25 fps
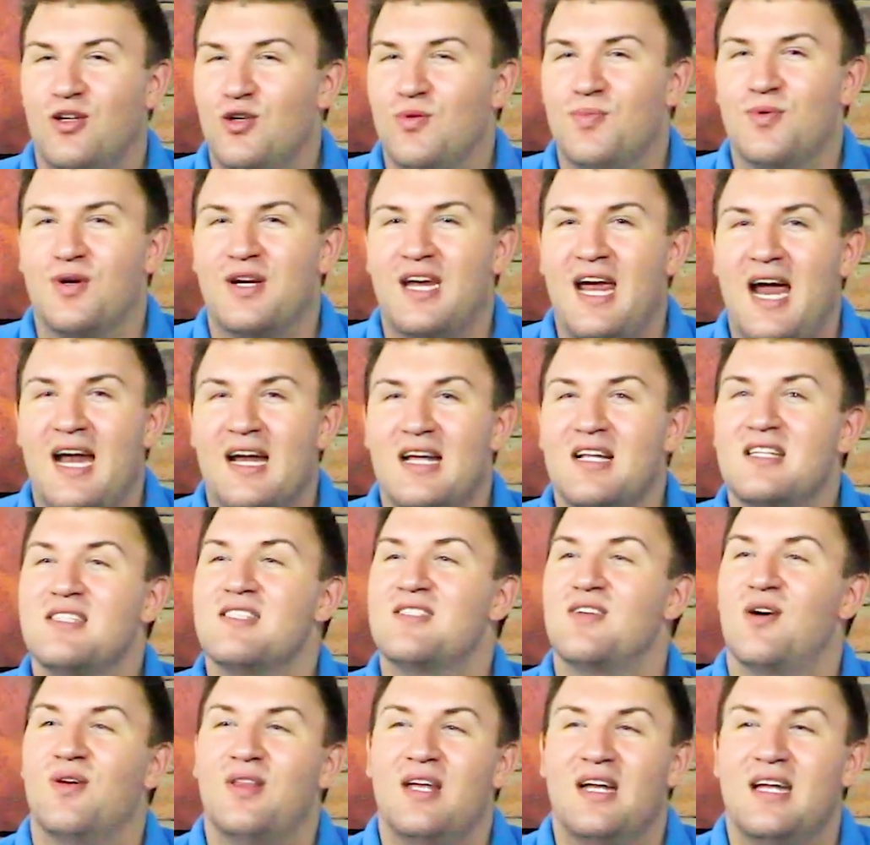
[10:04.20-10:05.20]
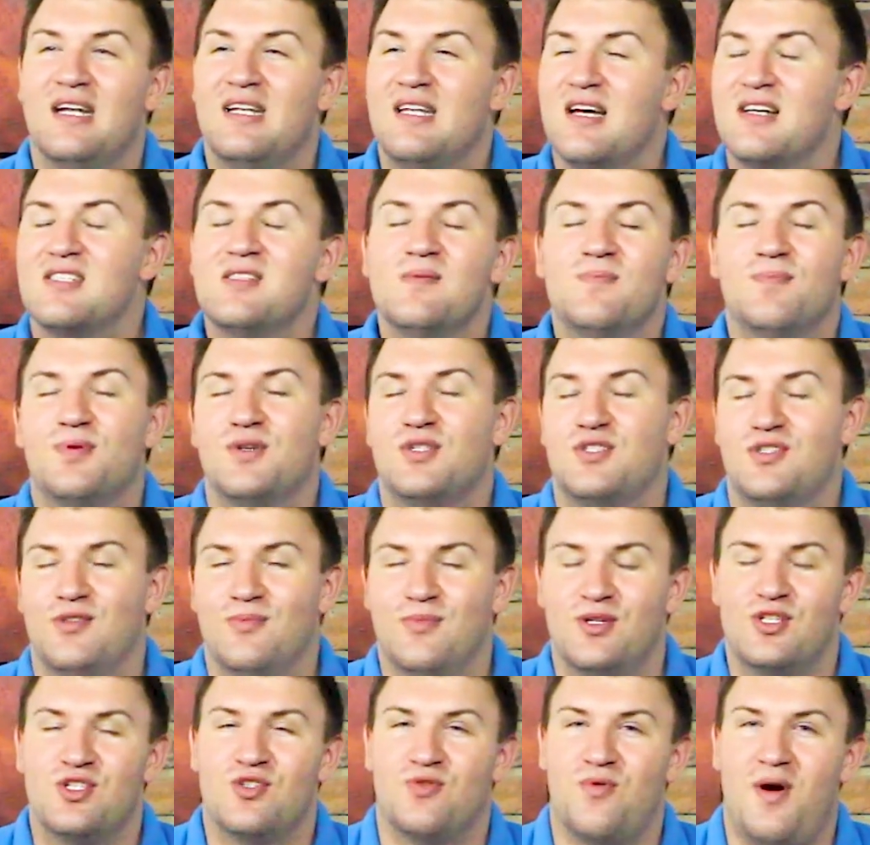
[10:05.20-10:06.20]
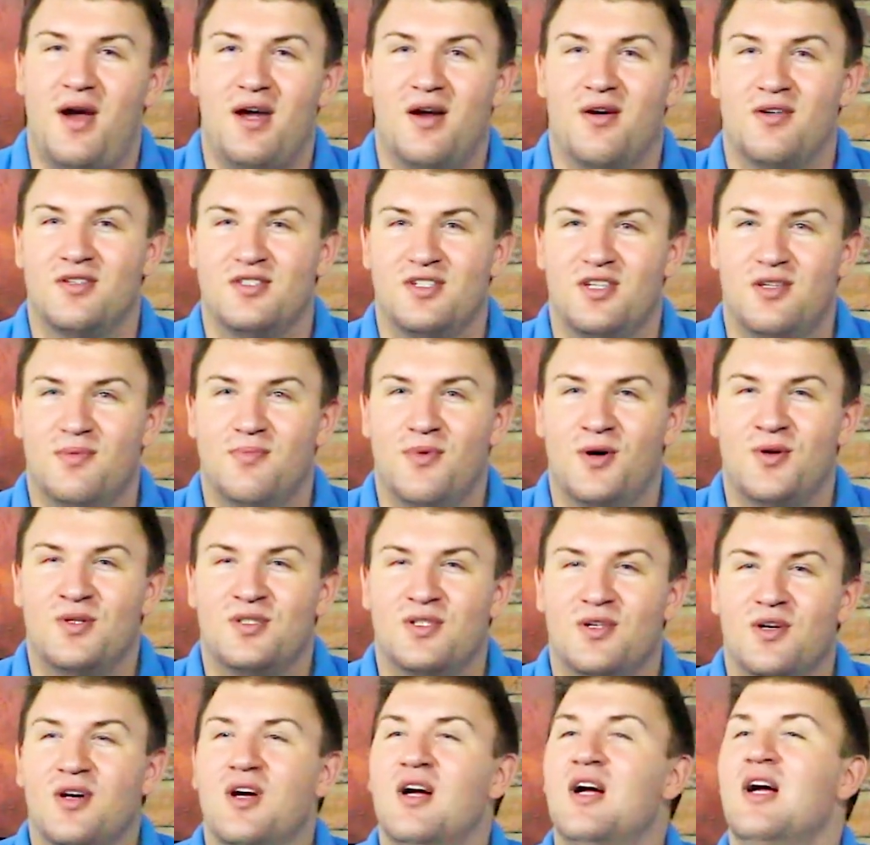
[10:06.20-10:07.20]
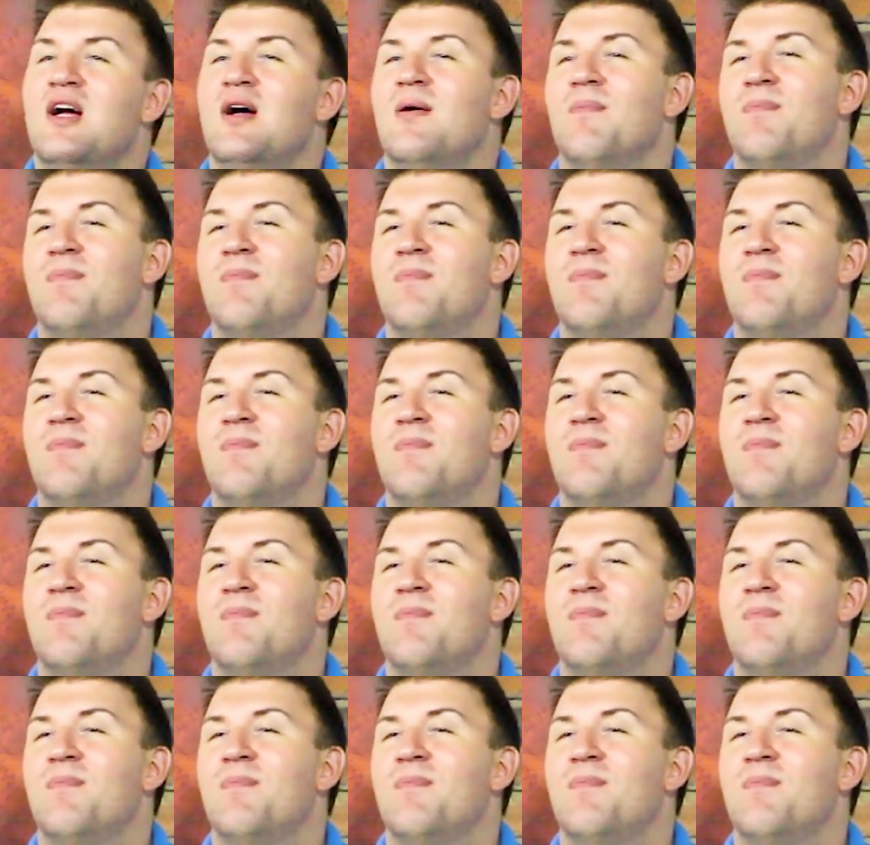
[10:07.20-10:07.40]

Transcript: lubricated so that it doesn't put too much strain onto the motor?